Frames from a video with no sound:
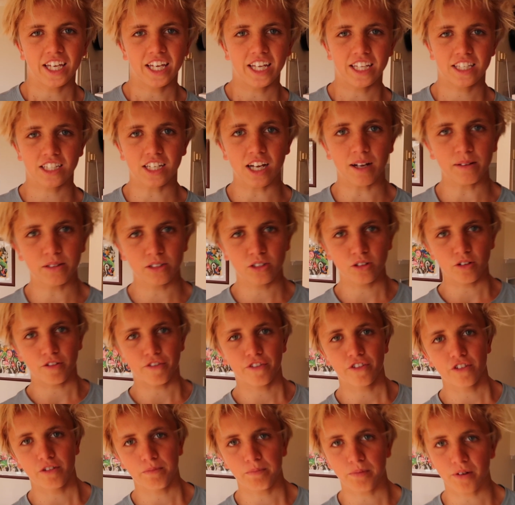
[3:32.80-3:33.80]
It's time to do a
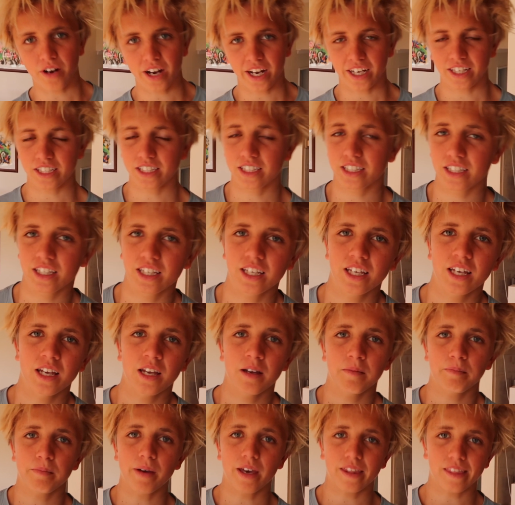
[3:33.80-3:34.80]
few pranks.
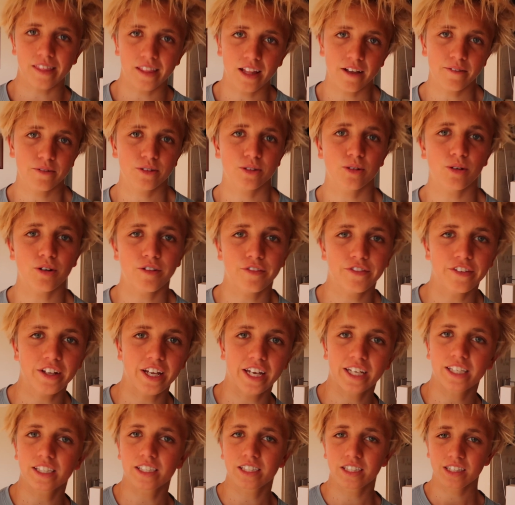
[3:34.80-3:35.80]
Beth loves
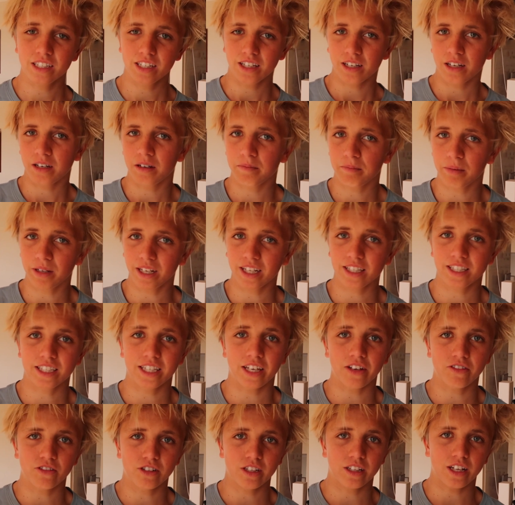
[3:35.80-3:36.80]
cornflakes, but let's
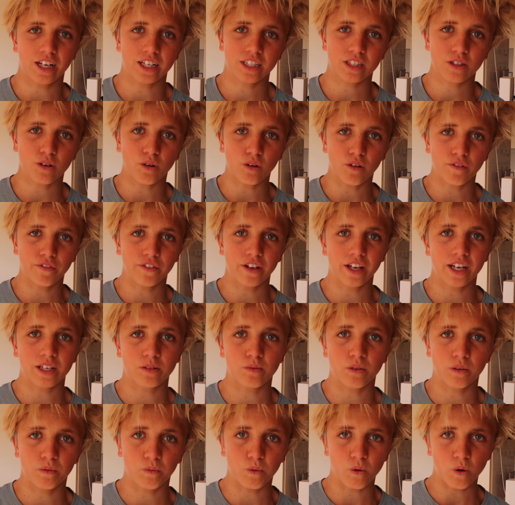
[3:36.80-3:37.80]
see if she likes cornflakes
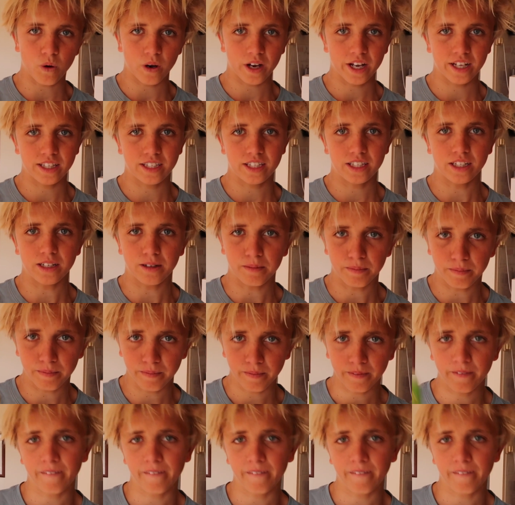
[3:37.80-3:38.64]
with warheads in them.